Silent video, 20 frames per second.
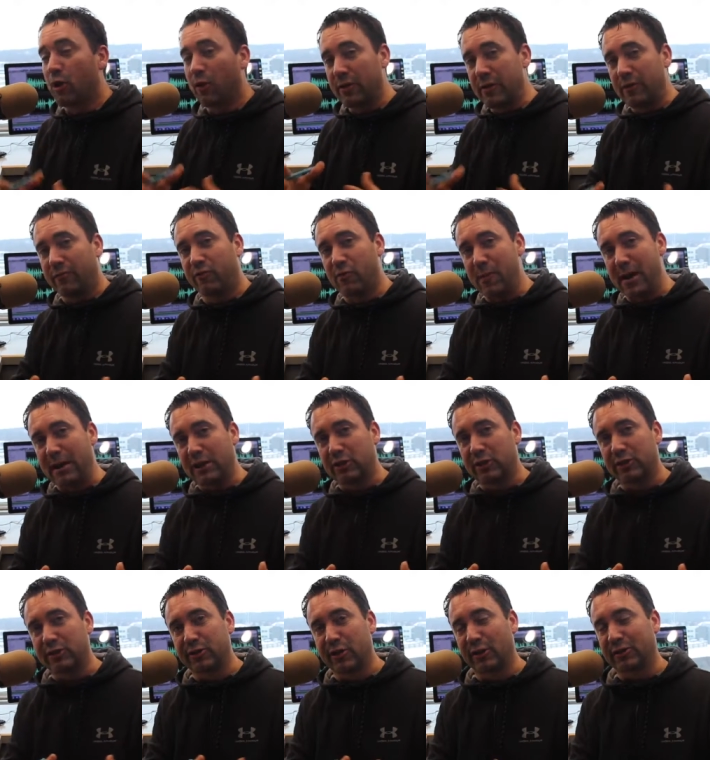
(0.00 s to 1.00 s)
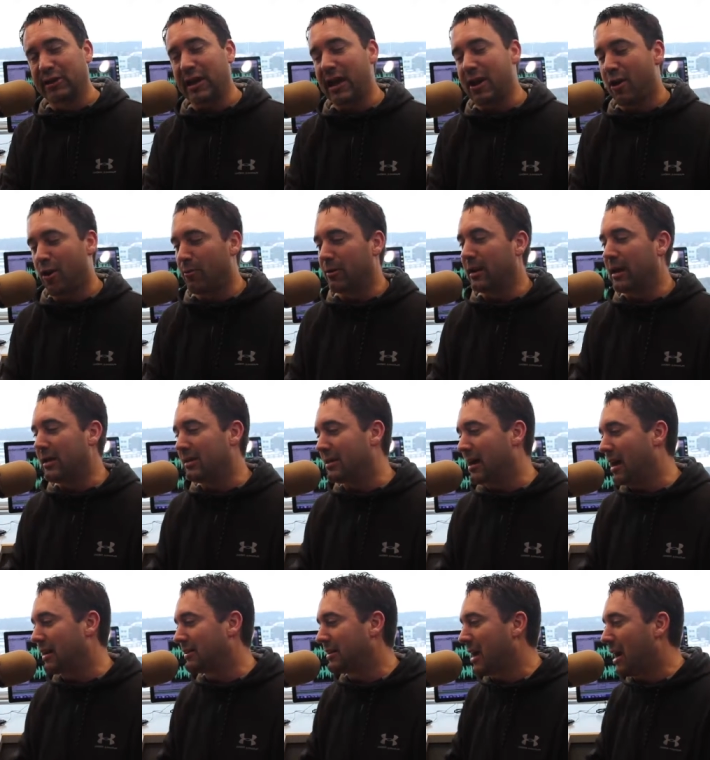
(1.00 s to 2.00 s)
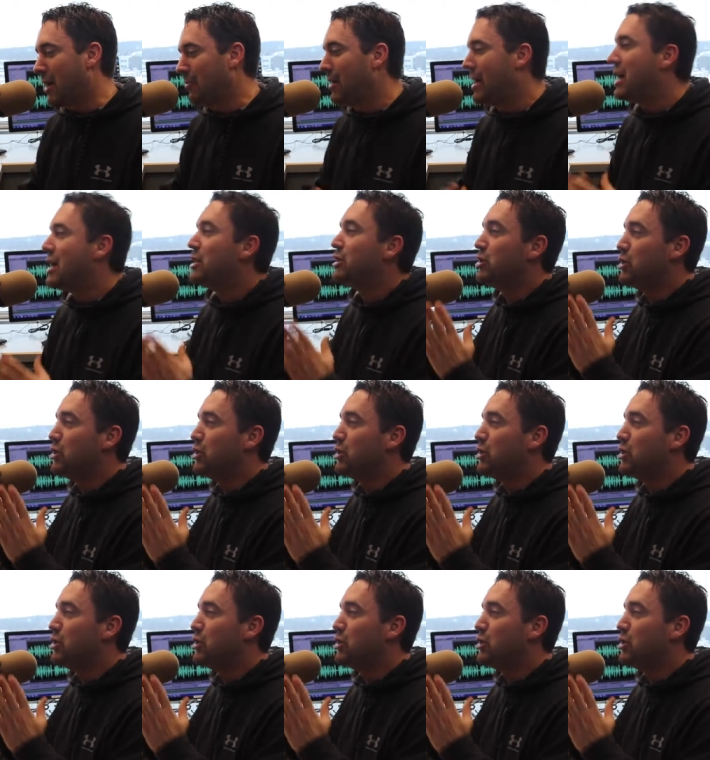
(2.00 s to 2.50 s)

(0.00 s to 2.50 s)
All the information is on krna.com.